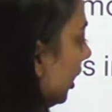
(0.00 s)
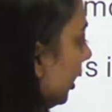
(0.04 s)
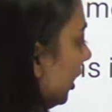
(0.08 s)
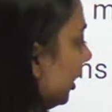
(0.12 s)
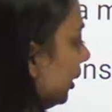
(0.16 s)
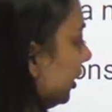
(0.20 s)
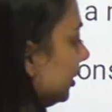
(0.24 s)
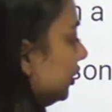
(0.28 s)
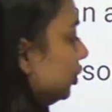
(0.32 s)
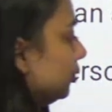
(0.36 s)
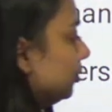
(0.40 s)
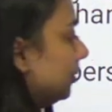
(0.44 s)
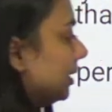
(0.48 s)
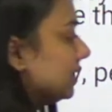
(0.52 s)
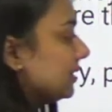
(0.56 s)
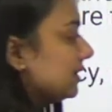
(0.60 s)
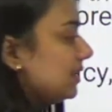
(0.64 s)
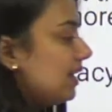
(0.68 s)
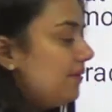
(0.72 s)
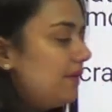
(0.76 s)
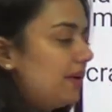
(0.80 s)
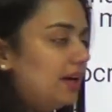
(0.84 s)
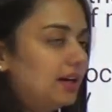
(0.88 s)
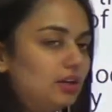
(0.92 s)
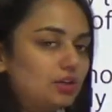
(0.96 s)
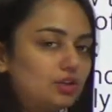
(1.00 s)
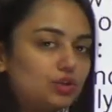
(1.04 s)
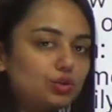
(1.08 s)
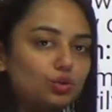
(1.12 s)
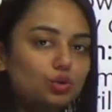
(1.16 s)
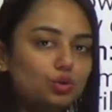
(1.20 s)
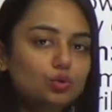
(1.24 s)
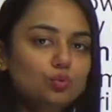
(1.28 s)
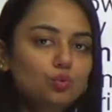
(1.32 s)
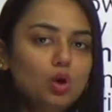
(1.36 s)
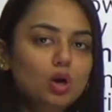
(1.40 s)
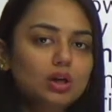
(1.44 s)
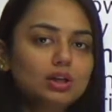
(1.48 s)
you must have
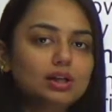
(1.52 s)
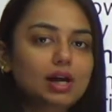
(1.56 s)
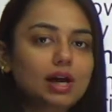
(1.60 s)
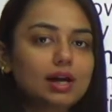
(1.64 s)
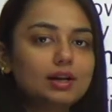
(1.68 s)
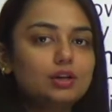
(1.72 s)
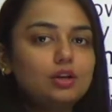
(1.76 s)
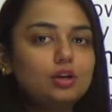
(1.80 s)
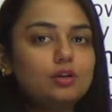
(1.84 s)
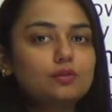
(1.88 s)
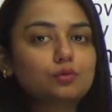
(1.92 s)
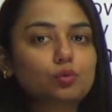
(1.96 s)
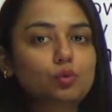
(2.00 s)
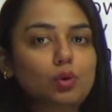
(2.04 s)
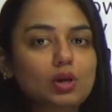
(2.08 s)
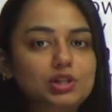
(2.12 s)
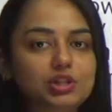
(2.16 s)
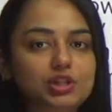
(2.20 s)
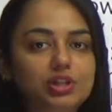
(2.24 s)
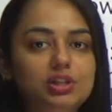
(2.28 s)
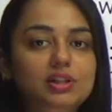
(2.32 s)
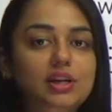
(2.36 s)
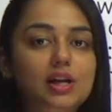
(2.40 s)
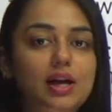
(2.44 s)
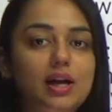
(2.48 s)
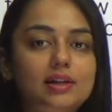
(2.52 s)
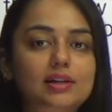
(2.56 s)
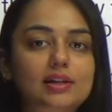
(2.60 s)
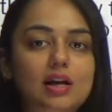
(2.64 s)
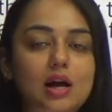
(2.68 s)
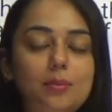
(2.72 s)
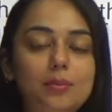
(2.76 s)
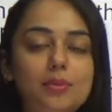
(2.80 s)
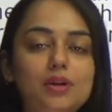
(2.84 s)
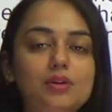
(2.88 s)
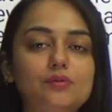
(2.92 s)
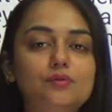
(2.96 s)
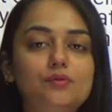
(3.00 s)
understood what kind of question can
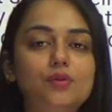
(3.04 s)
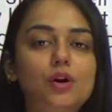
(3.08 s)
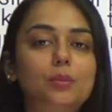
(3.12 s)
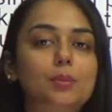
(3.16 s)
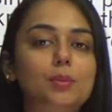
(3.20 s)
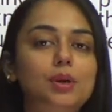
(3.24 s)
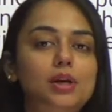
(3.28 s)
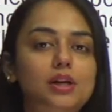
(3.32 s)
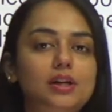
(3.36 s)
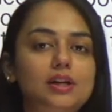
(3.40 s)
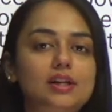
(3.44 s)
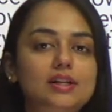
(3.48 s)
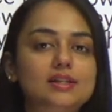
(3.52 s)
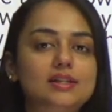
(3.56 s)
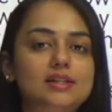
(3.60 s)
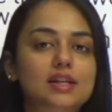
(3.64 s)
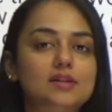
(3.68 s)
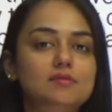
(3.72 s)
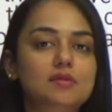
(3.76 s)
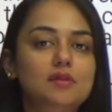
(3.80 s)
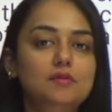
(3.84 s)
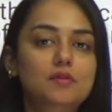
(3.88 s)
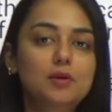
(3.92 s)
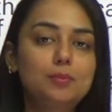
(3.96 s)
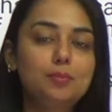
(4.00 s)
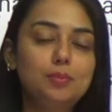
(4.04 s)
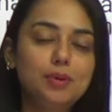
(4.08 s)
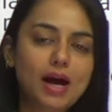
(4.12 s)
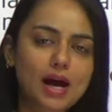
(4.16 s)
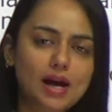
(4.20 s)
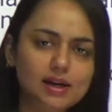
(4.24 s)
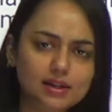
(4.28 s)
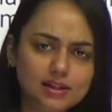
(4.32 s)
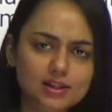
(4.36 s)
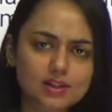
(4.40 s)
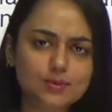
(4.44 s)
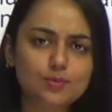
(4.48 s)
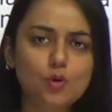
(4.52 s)
come in verbal reasoning. We will
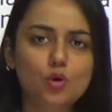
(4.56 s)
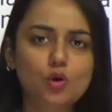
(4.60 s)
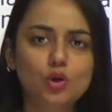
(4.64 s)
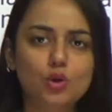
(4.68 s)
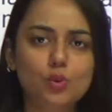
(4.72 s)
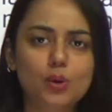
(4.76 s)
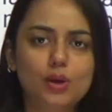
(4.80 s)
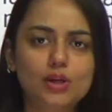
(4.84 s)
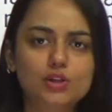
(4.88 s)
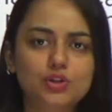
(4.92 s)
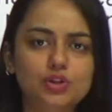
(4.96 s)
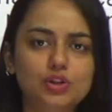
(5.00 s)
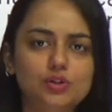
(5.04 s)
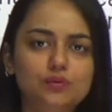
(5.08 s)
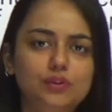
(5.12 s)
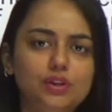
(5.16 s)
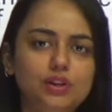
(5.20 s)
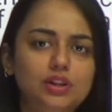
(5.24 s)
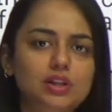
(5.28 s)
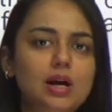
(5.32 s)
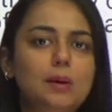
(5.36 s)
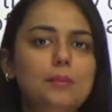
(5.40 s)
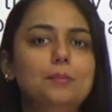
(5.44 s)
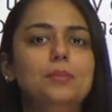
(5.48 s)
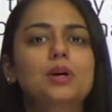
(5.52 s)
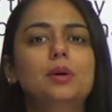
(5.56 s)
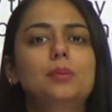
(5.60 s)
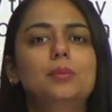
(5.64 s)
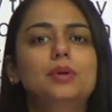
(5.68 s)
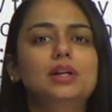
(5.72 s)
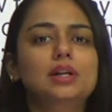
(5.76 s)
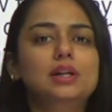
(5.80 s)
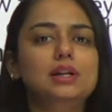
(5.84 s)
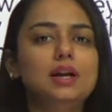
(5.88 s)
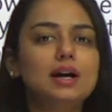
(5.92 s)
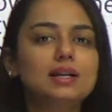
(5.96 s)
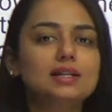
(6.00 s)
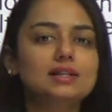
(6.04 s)
practice more question with the upcoming
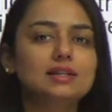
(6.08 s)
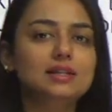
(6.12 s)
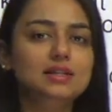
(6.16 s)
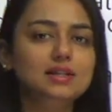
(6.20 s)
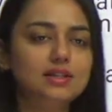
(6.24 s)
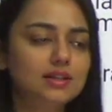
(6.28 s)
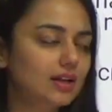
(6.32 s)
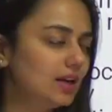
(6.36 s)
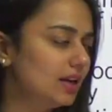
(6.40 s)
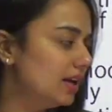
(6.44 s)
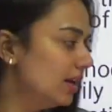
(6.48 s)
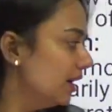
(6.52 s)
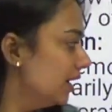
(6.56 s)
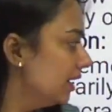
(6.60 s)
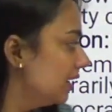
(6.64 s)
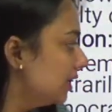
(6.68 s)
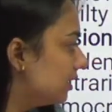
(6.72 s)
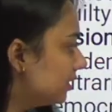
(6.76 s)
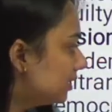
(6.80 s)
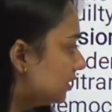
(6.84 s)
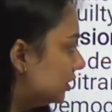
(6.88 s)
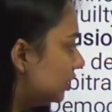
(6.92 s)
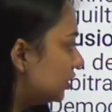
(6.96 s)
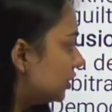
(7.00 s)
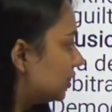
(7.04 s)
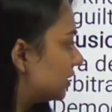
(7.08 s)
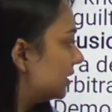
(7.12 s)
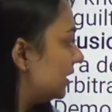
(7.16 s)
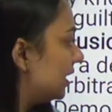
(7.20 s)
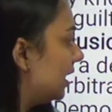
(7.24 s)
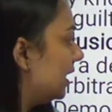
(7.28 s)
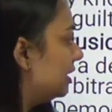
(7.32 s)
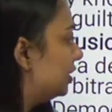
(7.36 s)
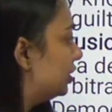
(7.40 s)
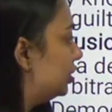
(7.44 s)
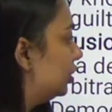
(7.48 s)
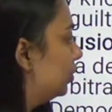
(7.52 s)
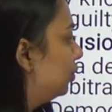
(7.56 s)
classes. Just
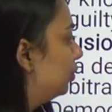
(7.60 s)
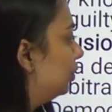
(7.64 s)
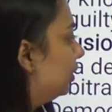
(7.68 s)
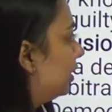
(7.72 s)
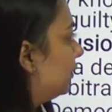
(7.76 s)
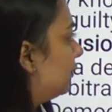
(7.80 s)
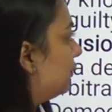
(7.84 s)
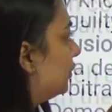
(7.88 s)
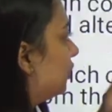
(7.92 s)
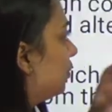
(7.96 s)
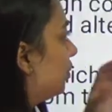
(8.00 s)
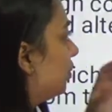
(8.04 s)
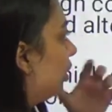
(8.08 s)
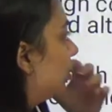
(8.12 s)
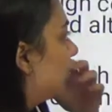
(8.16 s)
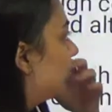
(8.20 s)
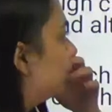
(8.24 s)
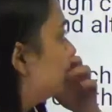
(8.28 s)
stay tuned if you want to